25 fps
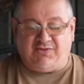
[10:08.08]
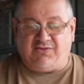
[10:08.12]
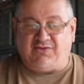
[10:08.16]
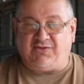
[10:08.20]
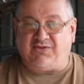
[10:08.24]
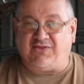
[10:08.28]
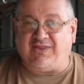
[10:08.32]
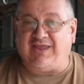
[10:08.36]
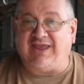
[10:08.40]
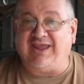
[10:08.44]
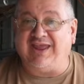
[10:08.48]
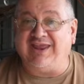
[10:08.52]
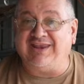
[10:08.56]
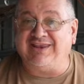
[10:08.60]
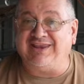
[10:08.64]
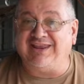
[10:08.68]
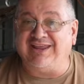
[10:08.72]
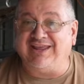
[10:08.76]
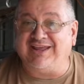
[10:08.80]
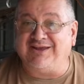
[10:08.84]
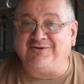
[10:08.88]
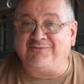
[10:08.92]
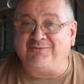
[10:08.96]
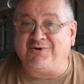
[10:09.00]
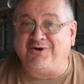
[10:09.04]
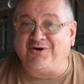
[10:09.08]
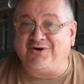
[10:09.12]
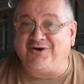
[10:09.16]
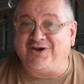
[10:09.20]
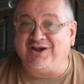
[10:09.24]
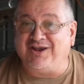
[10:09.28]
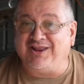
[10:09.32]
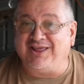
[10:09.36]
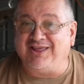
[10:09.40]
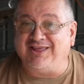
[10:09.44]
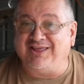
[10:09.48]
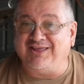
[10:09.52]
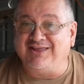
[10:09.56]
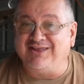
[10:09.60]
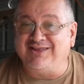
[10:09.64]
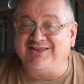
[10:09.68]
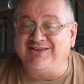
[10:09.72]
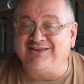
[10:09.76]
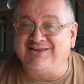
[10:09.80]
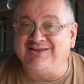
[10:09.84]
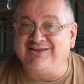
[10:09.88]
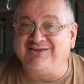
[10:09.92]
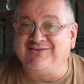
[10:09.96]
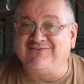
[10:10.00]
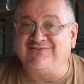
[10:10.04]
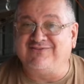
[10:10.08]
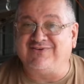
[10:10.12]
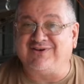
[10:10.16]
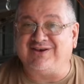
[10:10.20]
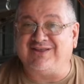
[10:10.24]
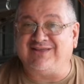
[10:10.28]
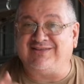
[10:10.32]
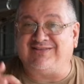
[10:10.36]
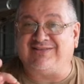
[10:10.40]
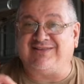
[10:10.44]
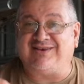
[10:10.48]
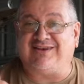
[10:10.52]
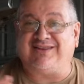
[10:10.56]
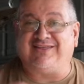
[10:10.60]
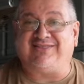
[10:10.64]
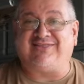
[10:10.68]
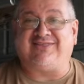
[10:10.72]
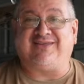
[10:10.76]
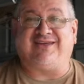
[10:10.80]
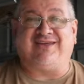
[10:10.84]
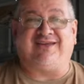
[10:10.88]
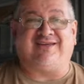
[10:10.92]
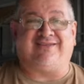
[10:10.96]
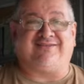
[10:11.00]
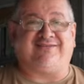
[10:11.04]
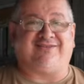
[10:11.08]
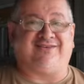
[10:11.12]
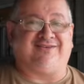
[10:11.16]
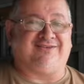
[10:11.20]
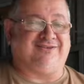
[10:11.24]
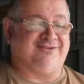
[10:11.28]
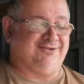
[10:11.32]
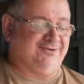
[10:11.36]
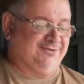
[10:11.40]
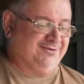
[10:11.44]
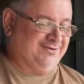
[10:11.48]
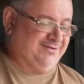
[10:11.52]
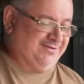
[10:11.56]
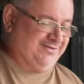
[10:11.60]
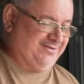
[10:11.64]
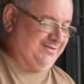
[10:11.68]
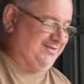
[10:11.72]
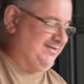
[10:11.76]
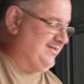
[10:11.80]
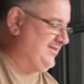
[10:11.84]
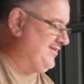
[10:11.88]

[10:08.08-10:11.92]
10-year warranty for less than $1,000.